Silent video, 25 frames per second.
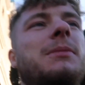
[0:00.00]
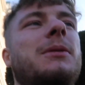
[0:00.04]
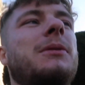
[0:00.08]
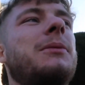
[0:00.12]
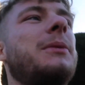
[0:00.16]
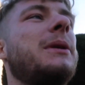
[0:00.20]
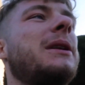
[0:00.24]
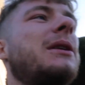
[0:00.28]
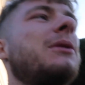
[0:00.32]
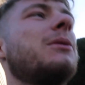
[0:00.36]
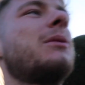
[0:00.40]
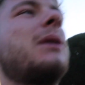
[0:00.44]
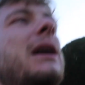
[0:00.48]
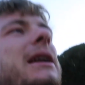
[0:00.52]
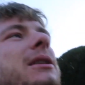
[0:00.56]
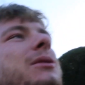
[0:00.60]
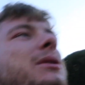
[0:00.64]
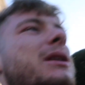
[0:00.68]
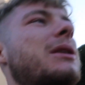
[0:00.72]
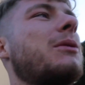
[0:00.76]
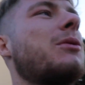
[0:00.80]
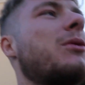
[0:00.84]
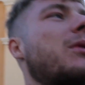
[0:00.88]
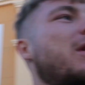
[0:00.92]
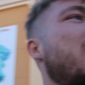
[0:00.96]
but I don't
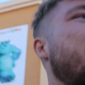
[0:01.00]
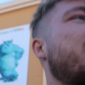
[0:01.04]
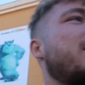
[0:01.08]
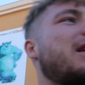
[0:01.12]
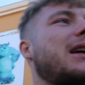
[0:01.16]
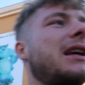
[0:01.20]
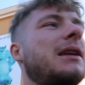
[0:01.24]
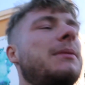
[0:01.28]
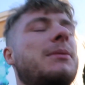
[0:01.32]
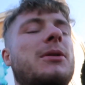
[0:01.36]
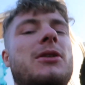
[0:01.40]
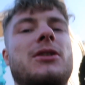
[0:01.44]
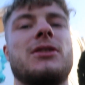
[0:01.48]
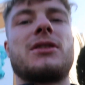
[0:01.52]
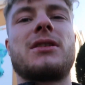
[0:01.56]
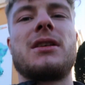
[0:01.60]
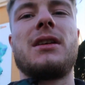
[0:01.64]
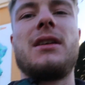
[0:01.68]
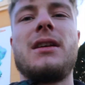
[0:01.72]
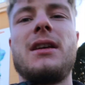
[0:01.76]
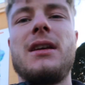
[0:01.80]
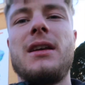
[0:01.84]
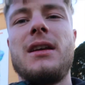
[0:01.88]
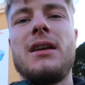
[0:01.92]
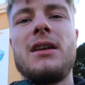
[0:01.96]
think we're gonna have time because
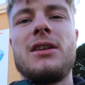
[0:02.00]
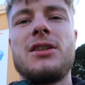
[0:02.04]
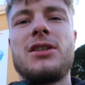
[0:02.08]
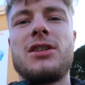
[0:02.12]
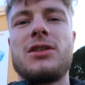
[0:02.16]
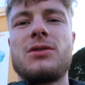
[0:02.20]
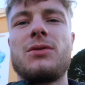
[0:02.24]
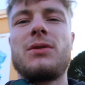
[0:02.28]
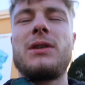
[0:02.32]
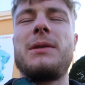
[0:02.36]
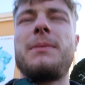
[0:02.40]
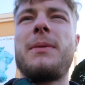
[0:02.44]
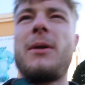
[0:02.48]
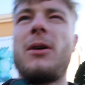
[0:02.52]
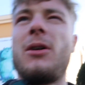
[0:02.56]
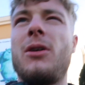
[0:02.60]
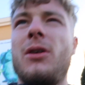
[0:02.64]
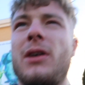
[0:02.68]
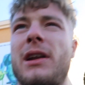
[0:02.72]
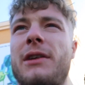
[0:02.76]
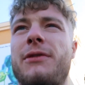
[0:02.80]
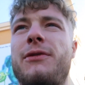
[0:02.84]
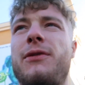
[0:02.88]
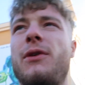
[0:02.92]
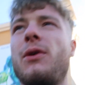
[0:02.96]
she's only
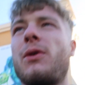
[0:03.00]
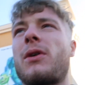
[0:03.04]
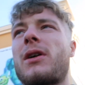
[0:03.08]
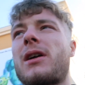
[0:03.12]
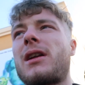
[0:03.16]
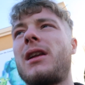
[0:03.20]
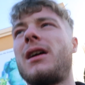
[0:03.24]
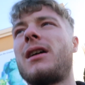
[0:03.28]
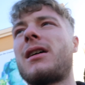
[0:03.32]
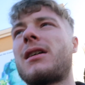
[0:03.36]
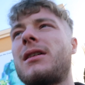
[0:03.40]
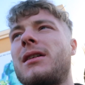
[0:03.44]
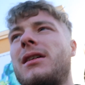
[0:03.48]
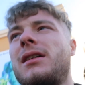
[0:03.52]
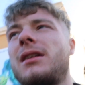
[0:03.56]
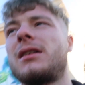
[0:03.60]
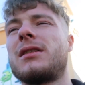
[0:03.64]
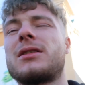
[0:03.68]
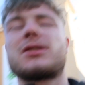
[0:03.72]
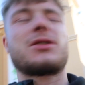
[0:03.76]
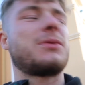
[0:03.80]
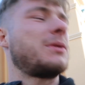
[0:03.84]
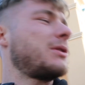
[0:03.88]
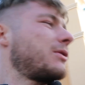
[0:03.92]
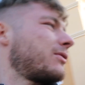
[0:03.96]
on at 4 o'clock,
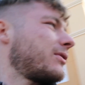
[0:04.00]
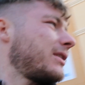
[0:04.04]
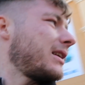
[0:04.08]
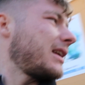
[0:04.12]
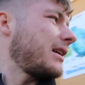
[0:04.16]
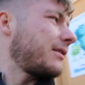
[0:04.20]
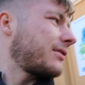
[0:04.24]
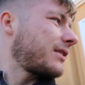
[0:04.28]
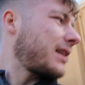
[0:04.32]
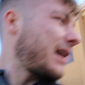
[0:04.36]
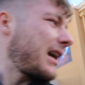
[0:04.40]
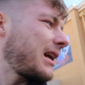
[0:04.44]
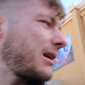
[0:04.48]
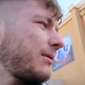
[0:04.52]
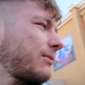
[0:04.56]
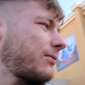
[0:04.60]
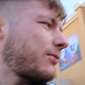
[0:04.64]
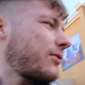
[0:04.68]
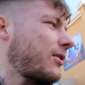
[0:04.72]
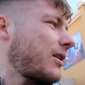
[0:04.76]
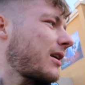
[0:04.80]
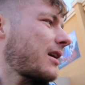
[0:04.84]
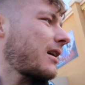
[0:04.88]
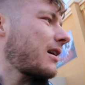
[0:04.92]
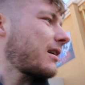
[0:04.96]
so we don't really have time
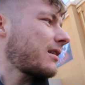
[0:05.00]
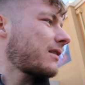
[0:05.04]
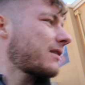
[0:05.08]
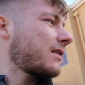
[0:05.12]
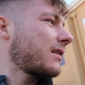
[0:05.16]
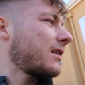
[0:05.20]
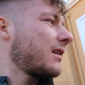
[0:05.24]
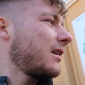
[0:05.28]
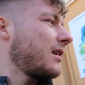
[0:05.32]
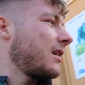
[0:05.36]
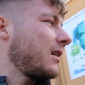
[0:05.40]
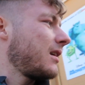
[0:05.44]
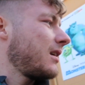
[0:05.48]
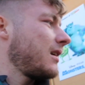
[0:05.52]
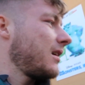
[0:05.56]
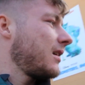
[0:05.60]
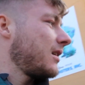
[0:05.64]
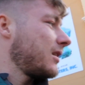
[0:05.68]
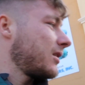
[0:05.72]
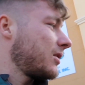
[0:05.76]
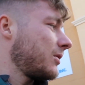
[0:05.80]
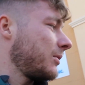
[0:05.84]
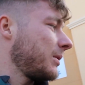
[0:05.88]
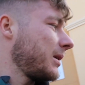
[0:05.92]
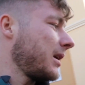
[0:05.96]
for that.
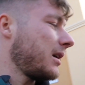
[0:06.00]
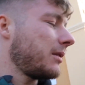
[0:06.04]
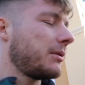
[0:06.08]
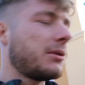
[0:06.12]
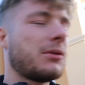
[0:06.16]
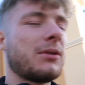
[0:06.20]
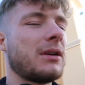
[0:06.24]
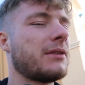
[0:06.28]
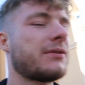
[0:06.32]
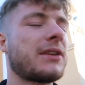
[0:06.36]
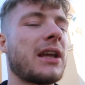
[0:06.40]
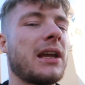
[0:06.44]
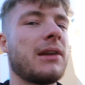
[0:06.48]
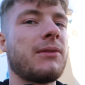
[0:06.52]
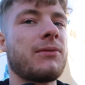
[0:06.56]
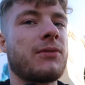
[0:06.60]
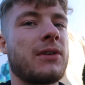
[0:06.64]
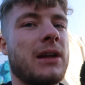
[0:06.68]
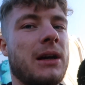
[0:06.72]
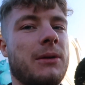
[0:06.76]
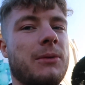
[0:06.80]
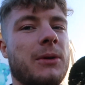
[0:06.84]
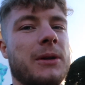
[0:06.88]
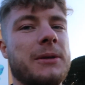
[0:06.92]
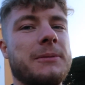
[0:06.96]
Don't we now? We don't have time for
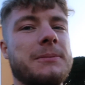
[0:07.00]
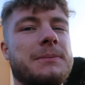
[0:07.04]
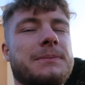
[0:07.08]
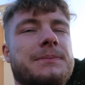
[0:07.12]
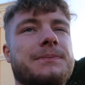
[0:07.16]
that one.